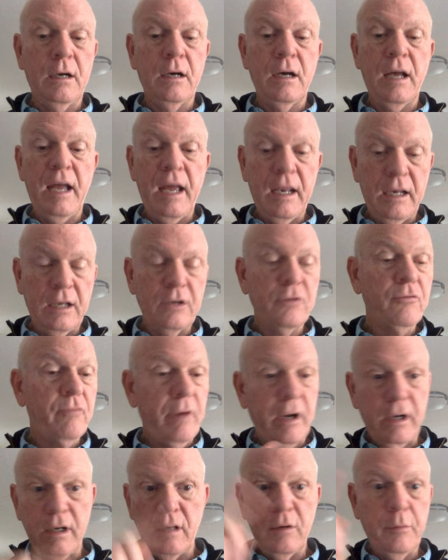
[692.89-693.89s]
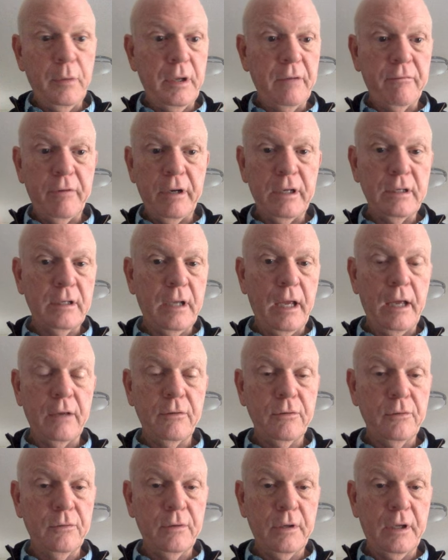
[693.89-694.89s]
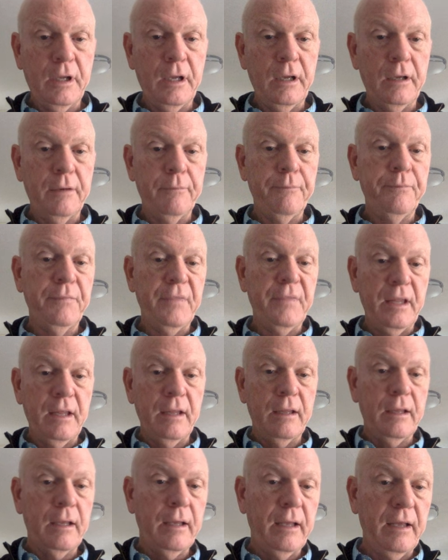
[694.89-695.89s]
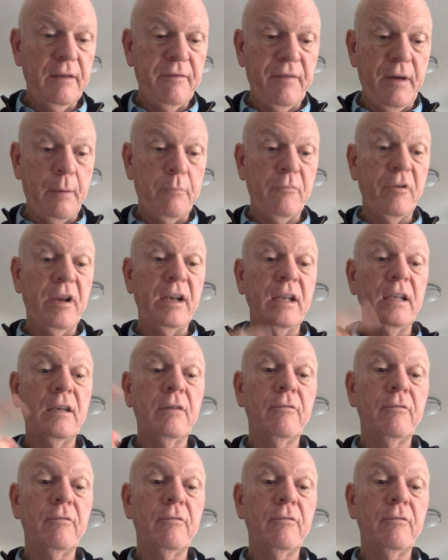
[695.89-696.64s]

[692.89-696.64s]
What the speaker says: And it's ready to be rescheduled again. If I'm ready to